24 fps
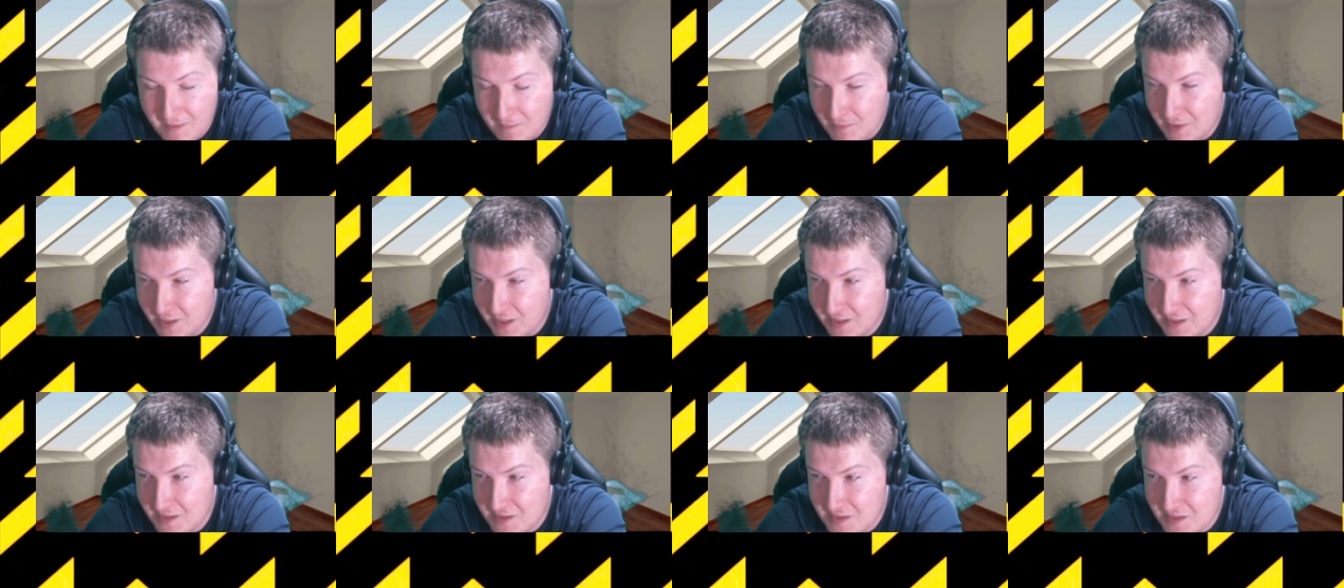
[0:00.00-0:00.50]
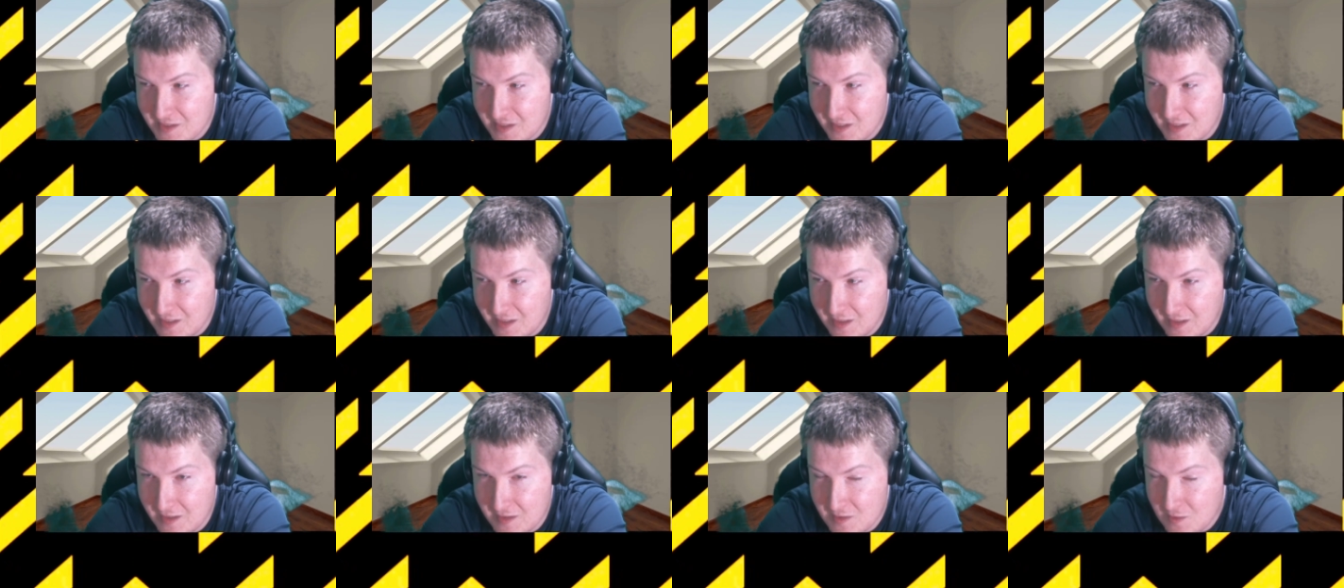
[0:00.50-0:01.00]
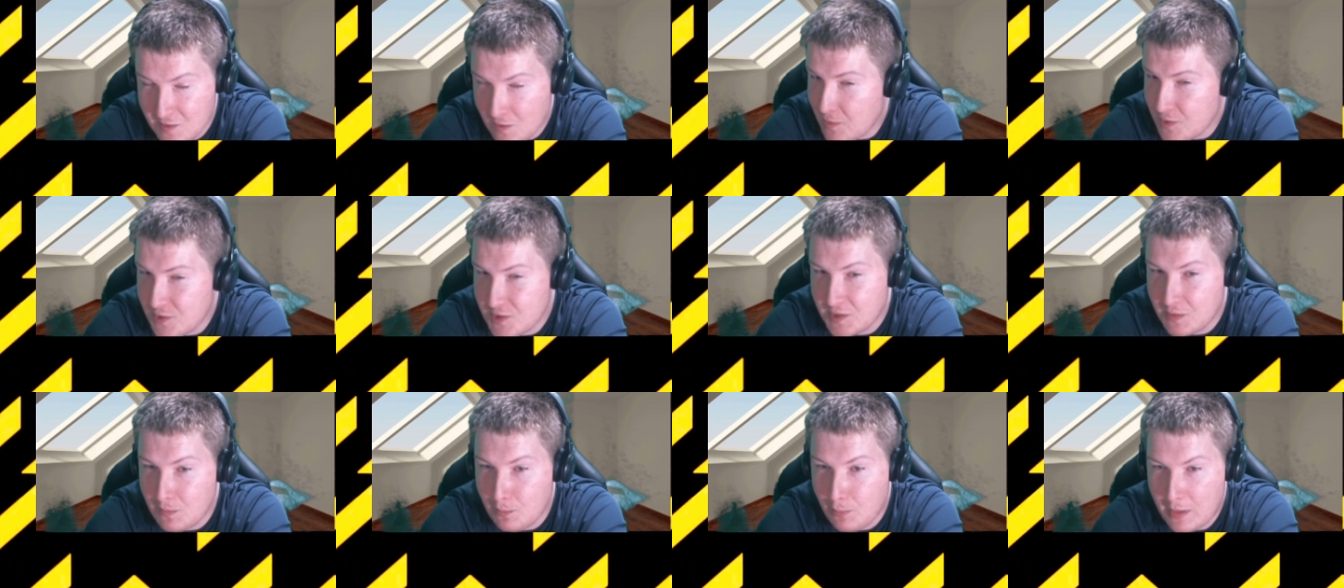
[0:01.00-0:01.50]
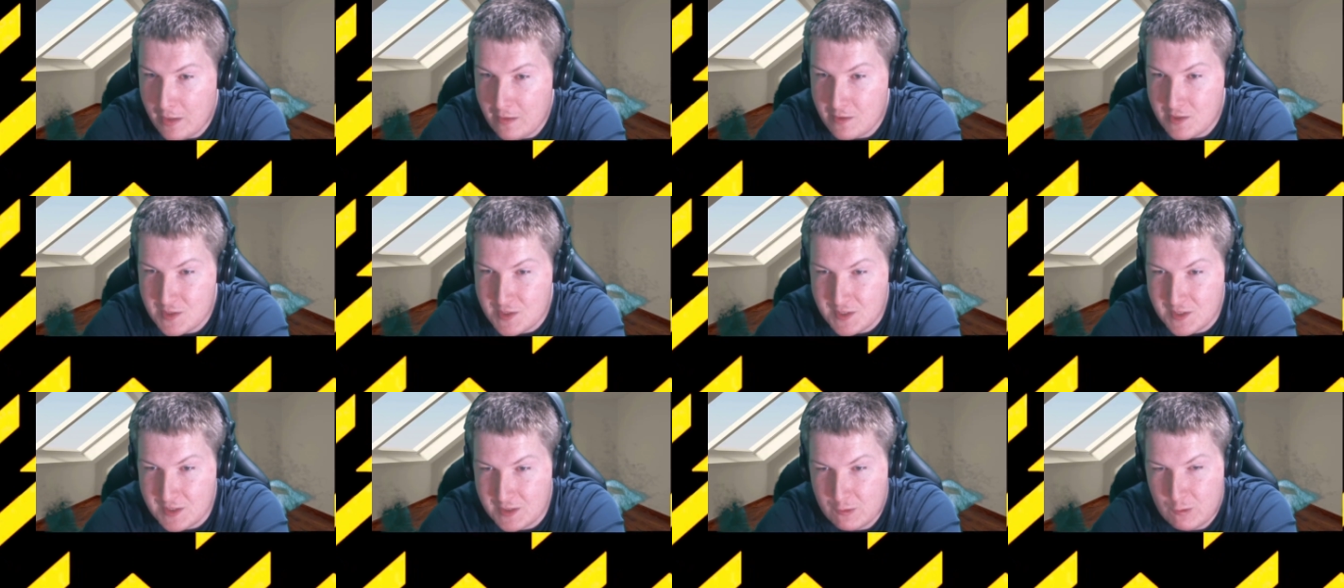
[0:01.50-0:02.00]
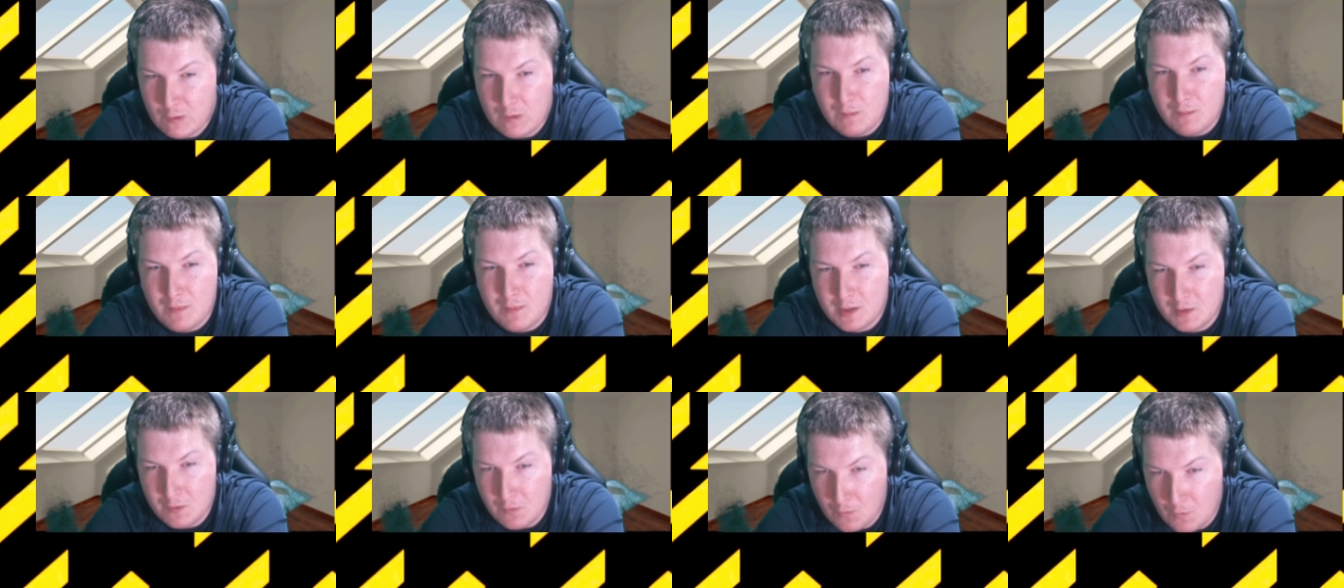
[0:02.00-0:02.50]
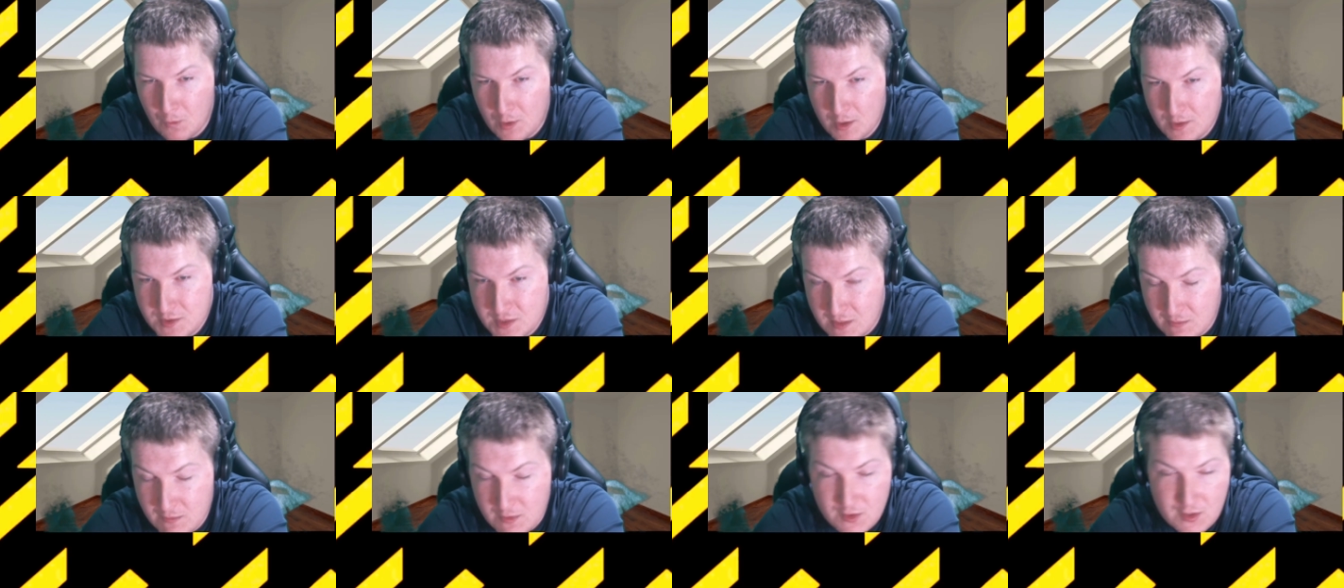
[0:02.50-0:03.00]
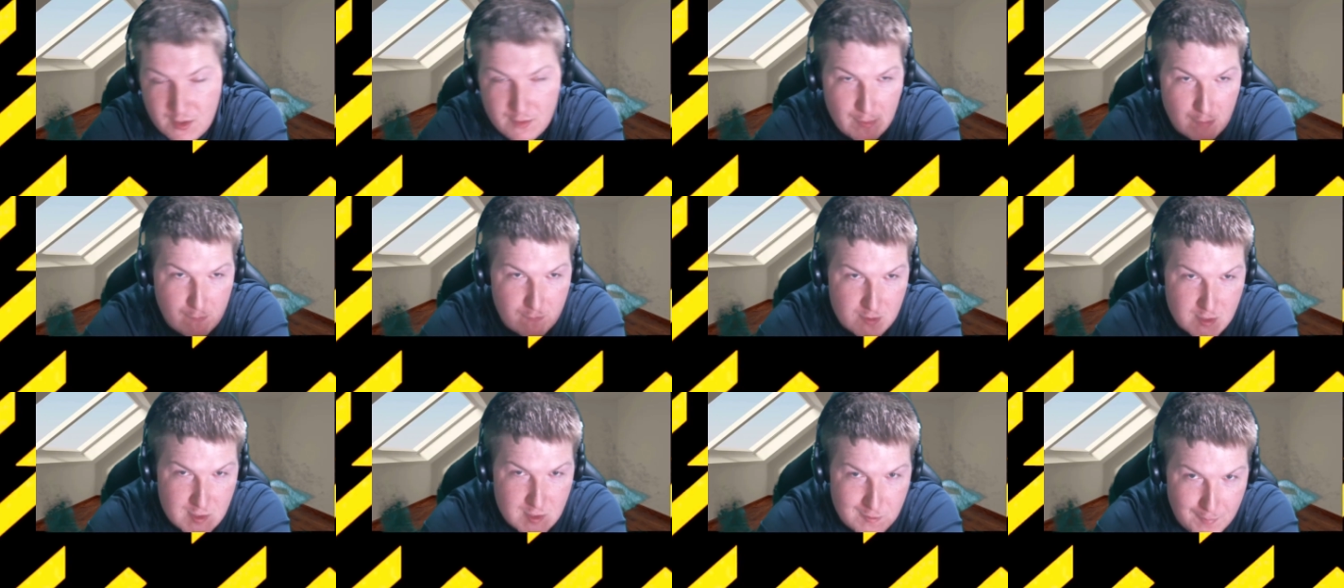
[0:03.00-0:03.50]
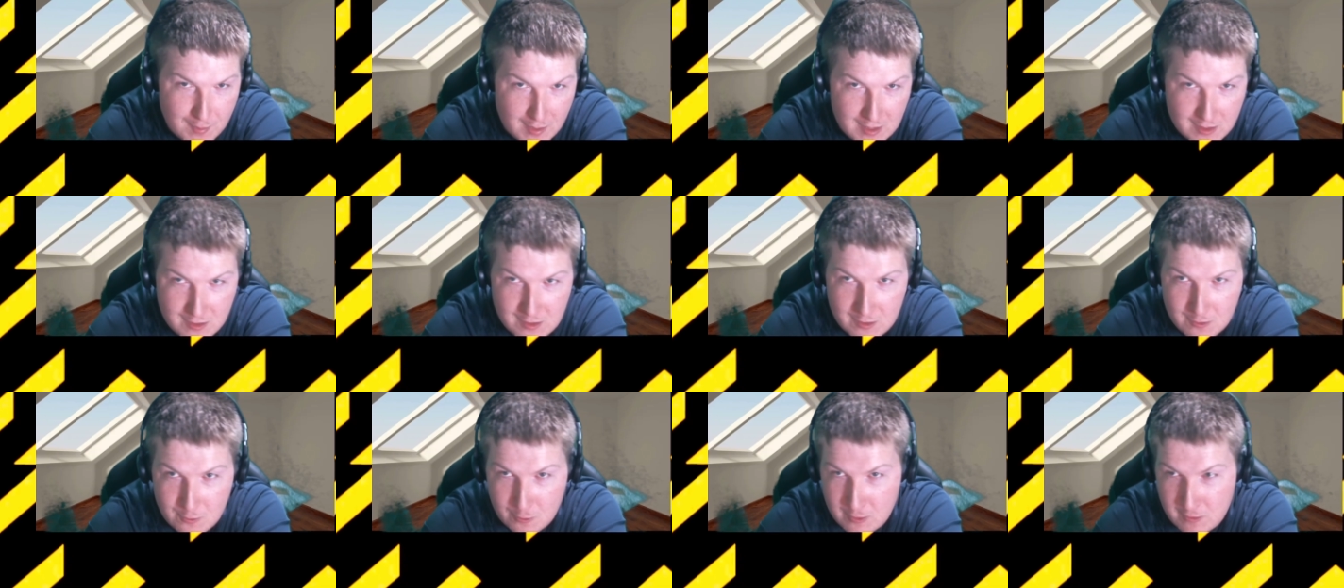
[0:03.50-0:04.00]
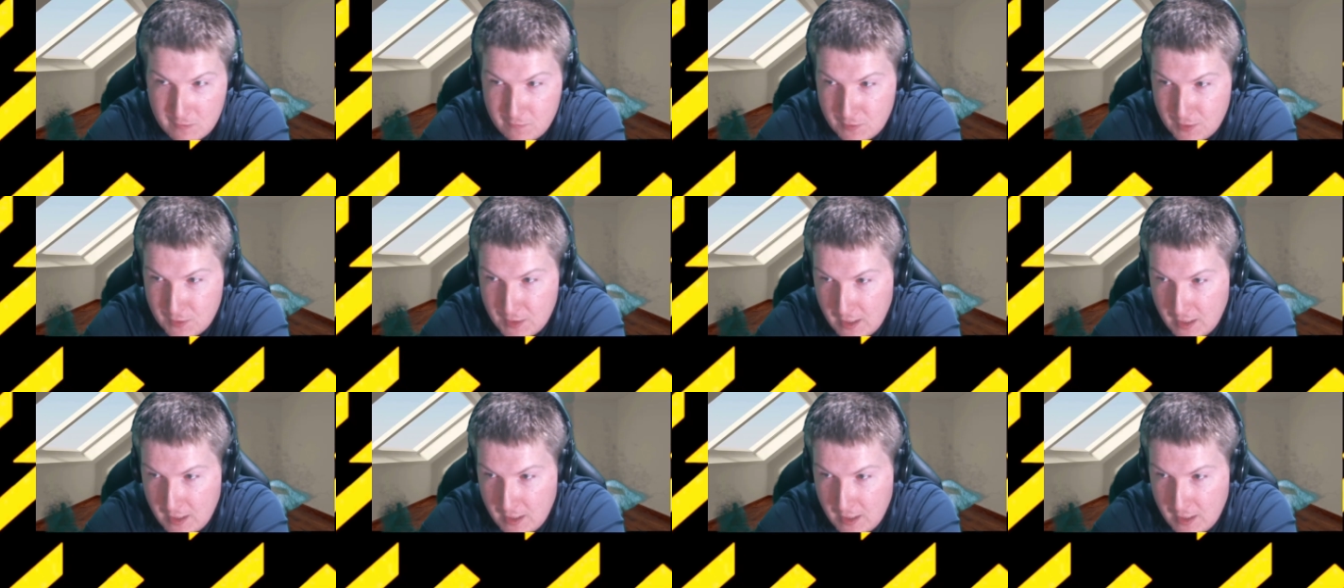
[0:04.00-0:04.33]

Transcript: because it's almost embarrassing to admit what some of them have spent, or even